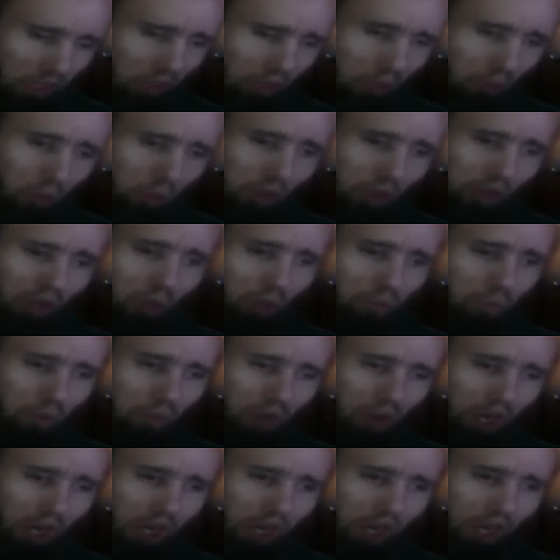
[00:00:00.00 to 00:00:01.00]
you wonder
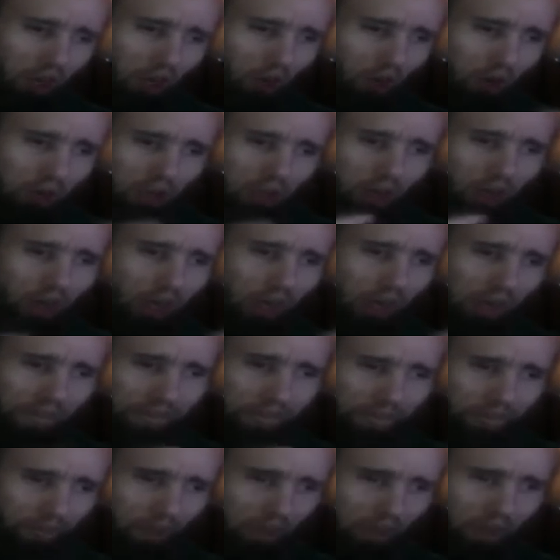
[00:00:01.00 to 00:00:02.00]
why all your
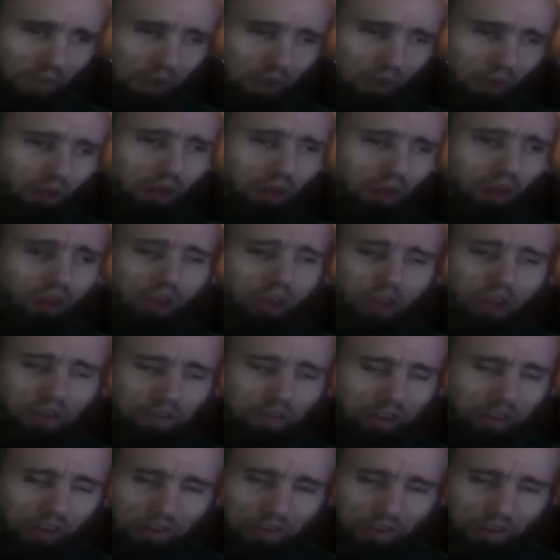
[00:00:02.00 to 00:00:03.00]
exes leave you?
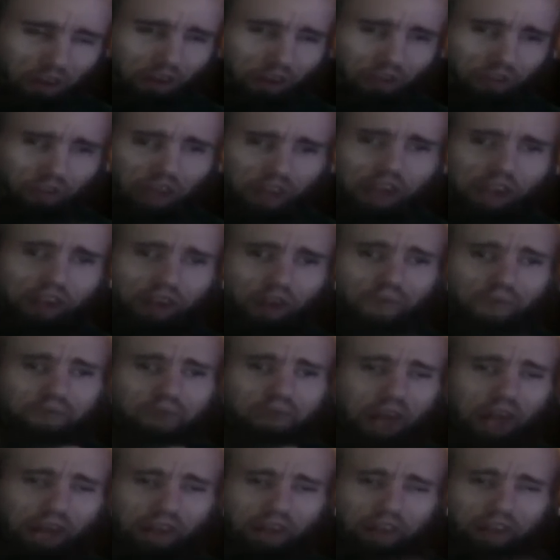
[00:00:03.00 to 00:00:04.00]
It's because you're a
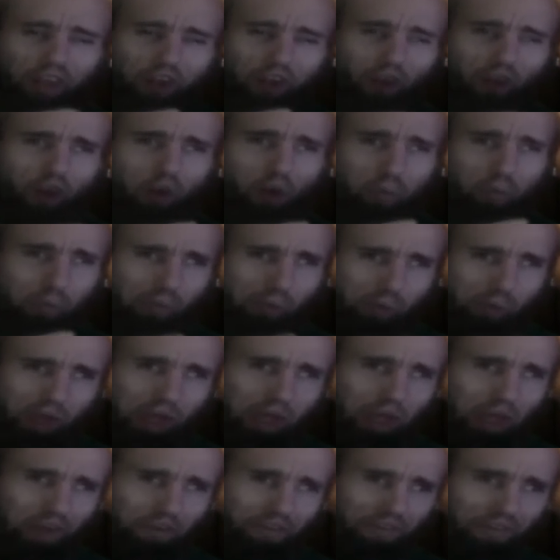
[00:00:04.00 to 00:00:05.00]
psychopathic little
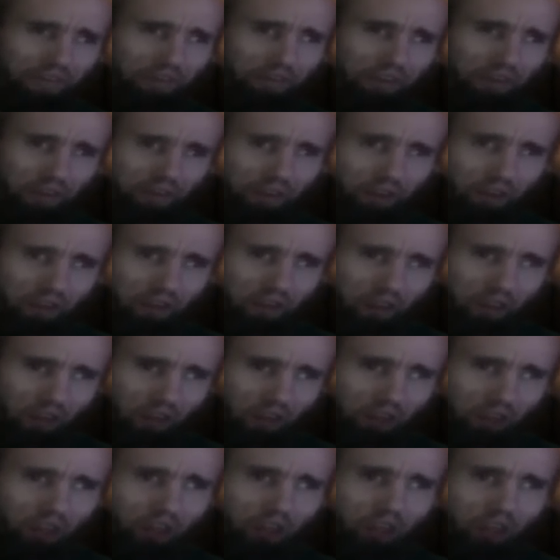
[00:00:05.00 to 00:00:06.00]
bitch.
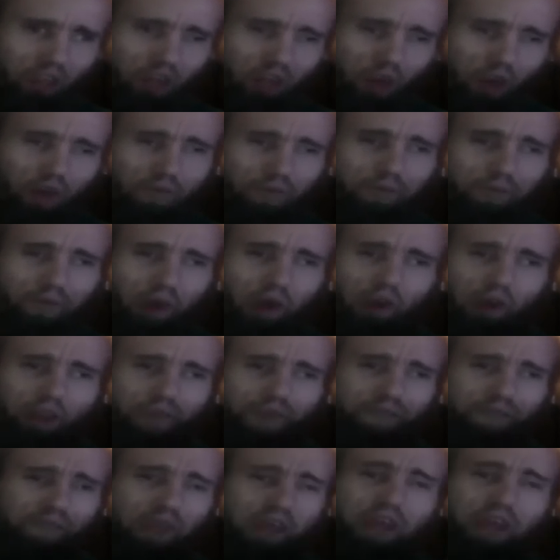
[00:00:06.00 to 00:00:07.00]
You're a
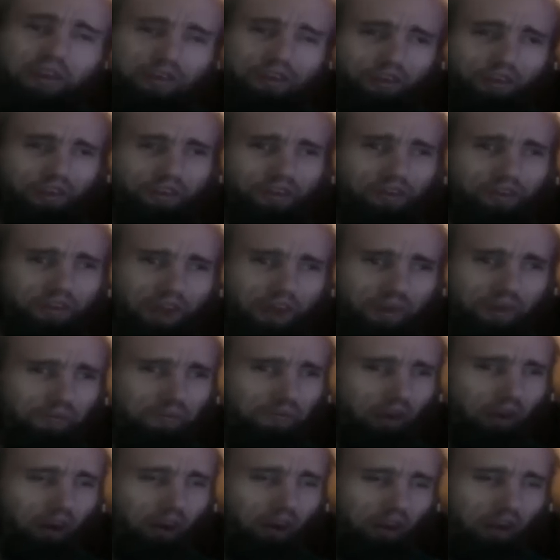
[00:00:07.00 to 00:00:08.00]
fucking piece of shit,
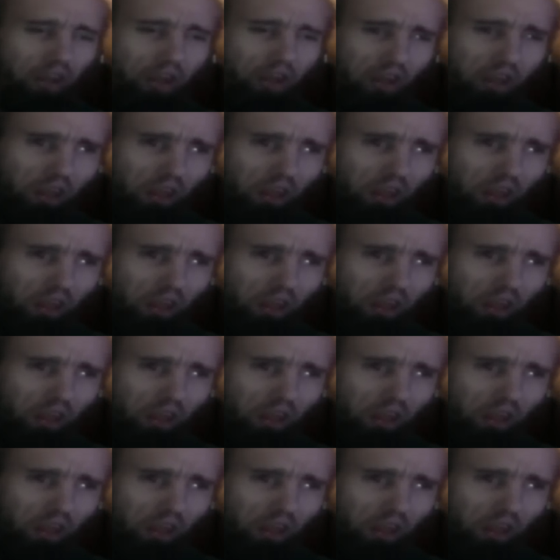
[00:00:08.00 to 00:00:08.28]
Marty.